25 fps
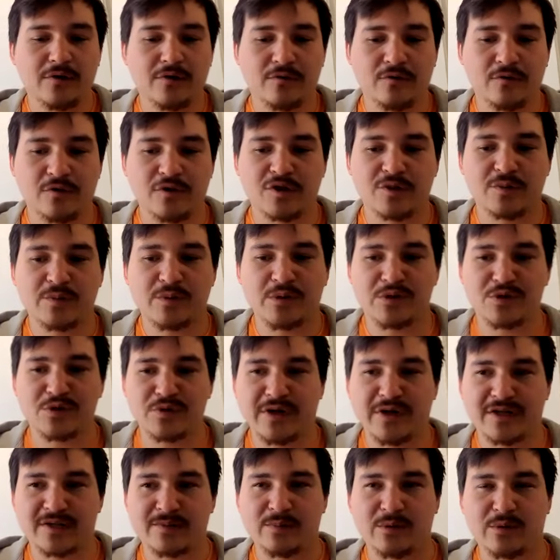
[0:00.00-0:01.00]
for
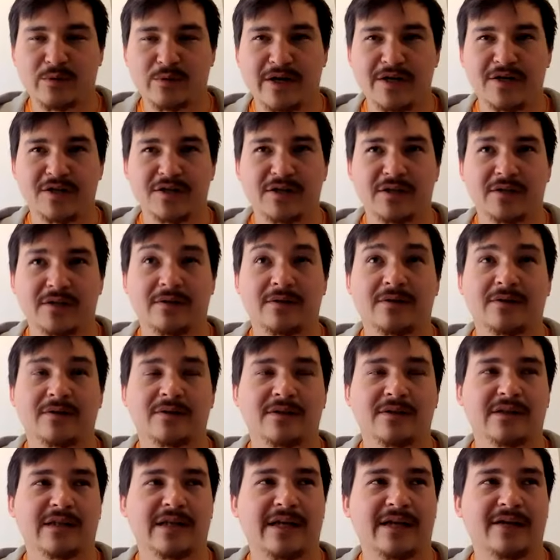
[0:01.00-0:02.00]
spiritual exploration,
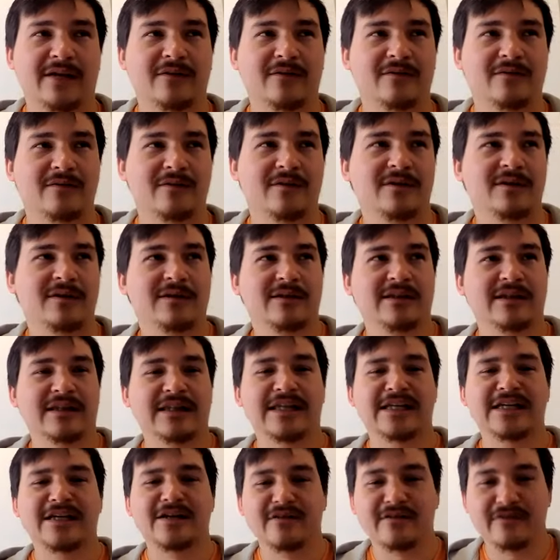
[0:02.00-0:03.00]
to like
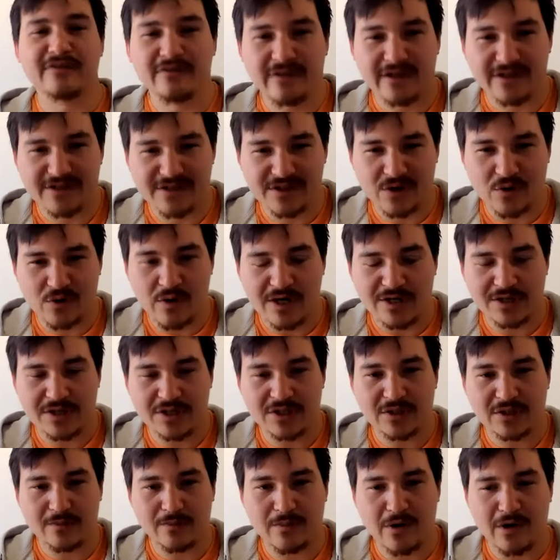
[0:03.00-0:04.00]
live as a
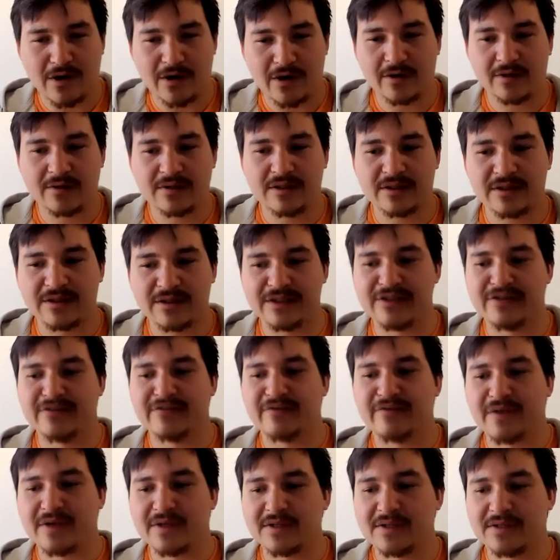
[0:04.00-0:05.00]
question mark, to
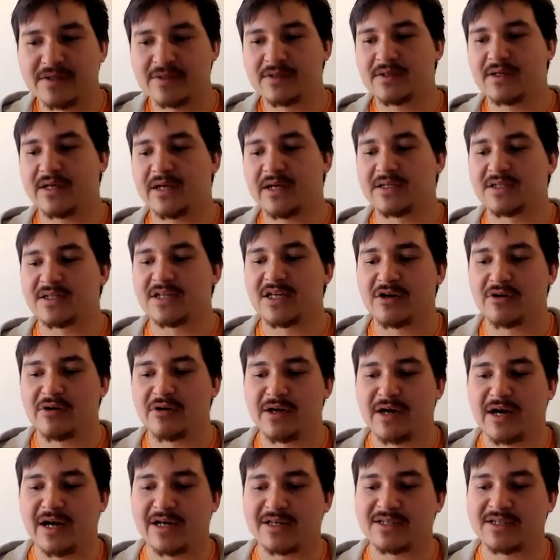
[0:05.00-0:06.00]
live as
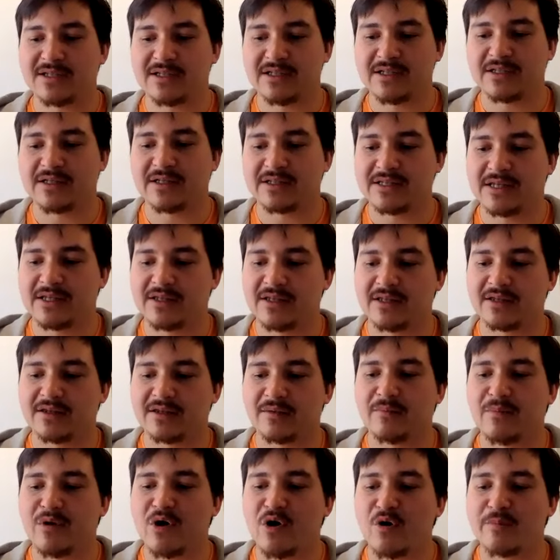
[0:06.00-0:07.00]
curiosity, because I think
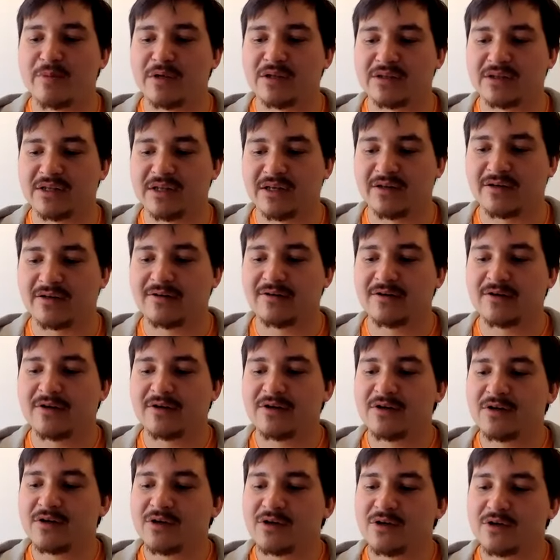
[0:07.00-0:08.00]
the moment that
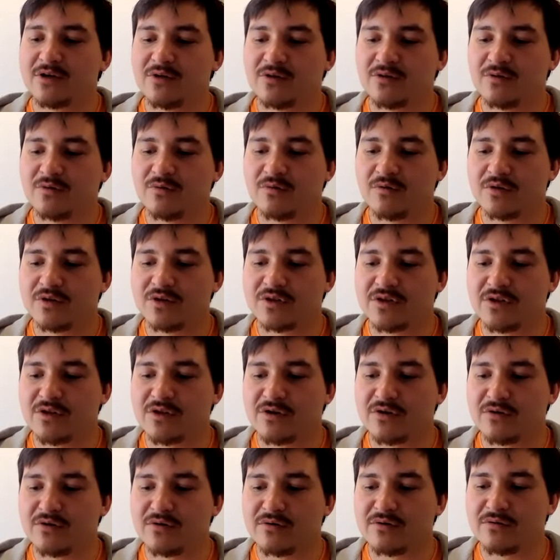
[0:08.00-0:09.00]
we're
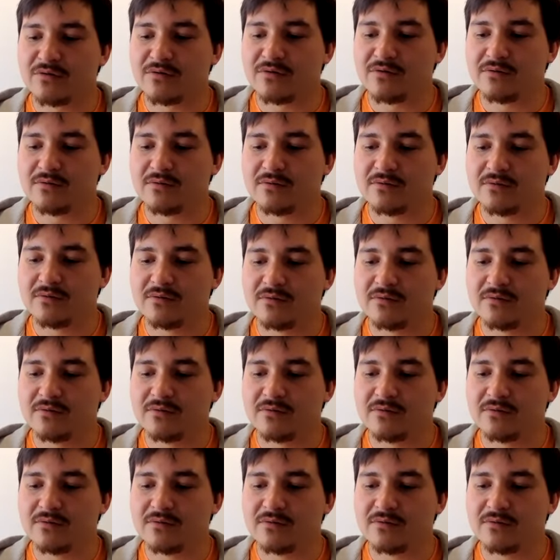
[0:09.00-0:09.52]
so